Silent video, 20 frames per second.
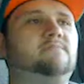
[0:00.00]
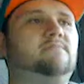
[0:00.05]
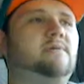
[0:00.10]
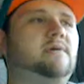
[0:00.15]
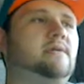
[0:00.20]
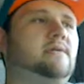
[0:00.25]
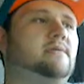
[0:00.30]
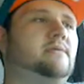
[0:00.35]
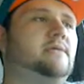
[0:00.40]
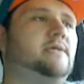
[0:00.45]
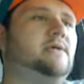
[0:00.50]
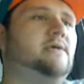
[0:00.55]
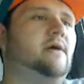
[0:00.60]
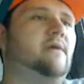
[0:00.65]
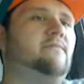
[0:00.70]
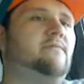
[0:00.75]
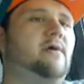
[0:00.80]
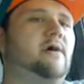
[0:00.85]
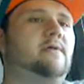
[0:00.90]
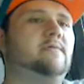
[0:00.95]
but, you know, I
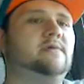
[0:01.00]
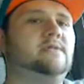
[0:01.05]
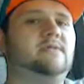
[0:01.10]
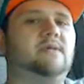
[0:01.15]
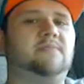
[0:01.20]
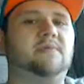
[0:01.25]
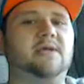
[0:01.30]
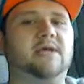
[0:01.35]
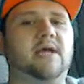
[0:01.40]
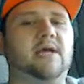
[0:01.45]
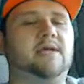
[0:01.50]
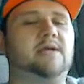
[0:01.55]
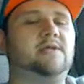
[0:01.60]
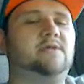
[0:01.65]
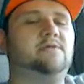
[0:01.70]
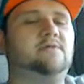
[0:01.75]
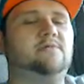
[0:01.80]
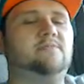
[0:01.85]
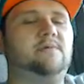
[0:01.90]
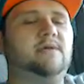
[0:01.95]
thought it was something I could
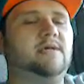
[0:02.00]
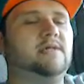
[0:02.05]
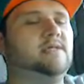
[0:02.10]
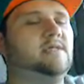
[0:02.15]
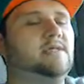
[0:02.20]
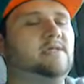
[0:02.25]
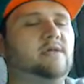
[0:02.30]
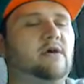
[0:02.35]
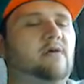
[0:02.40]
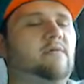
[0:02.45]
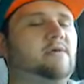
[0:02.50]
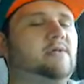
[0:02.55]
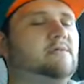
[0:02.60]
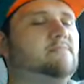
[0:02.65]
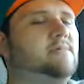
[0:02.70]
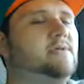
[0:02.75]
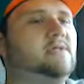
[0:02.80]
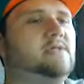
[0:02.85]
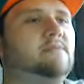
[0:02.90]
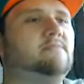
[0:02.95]
do because he's always
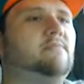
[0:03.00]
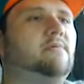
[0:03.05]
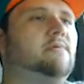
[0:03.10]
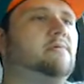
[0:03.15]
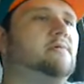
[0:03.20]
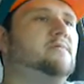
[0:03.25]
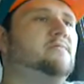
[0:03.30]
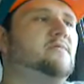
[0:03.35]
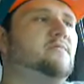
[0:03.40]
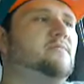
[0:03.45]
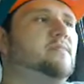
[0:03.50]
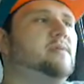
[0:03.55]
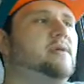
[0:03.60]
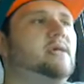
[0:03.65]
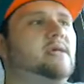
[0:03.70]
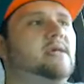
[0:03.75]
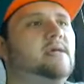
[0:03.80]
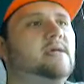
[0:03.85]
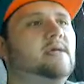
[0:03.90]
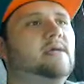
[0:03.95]
been supportive of
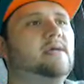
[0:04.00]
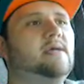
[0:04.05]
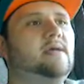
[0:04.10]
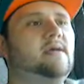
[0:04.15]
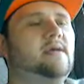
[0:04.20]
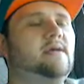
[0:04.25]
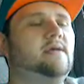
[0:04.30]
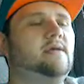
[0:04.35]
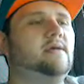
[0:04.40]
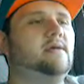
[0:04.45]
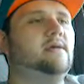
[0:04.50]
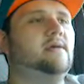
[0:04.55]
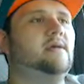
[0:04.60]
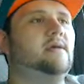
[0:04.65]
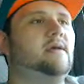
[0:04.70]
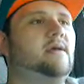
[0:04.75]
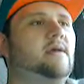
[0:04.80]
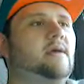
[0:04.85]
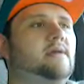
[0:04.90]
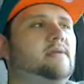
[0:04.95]
me.
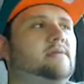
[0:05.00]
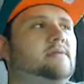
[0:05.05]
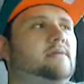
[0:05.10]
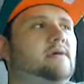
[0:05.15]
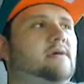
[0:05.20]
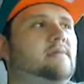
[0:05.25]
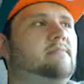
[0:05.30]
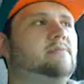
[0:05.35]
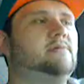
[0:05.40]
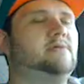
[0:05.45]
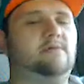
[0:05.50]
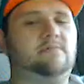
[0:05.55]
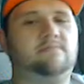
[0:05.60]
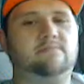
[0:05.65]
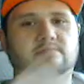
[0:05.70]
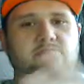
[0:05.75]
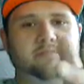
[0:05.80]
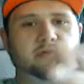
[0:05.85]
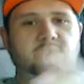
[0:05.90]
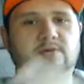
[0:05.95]
And so
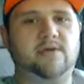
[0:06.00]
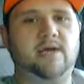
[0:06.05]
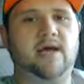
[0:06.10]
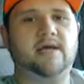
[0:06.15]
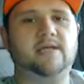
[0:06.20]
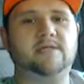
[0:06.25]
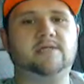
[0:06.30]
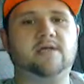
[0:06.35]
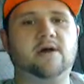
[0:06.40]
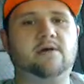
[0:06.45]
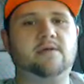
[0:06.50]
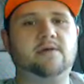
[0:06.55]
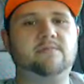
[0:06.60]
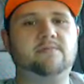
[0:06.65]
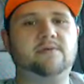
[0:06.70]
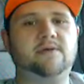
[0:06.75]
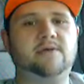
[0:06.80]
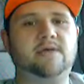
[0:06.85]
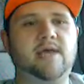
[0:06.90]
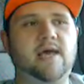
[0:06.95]
you guys call him
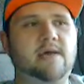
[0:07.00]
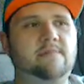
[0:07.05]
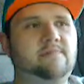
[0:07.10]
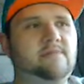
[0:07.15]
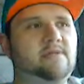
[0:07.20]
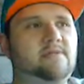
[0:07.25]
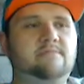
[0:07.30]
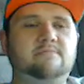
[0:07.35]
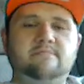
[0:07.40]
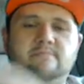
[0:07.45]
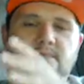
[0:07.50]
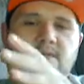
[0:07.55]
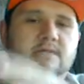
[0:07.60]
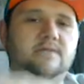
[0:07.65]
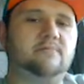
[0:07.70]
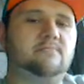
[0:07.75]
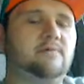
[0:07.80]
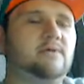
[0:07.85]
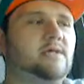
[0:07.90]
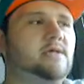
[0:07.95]
your captain. He's
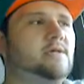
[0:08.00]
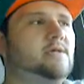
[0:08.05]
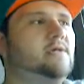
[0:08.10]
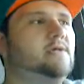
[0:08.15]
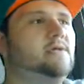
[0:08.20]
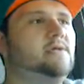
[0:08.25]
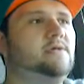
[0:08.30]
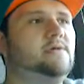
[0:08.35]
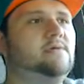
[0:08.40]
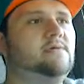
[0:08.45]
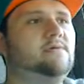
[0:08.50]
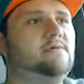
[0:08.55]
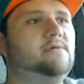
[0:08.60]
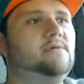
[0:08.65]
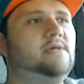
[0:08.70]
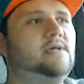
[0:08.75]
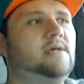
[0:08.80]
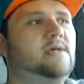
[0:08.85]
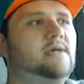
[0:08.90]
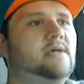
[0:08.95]
a really good
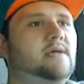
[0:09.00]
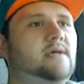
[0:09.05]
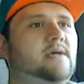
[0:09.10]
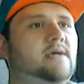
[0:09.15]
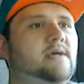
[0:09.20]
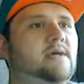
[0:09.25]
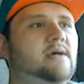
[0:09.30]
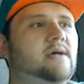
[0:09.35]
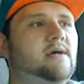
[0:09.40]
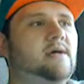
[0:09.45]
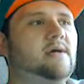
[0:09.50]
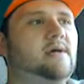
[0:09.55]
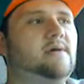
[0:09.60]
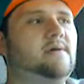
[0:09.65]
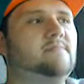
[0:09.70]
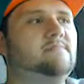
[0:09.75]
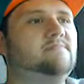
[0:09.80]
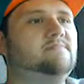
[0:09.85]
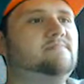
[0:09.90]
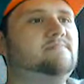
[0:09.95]
dude.
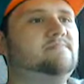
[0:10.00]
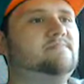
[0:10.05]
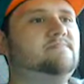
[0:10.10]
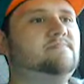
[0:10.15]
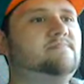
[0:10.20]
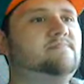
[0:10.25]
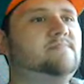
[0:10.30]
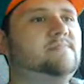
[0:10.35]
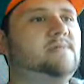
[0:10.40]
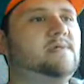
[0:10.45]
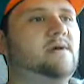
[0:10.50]
You know,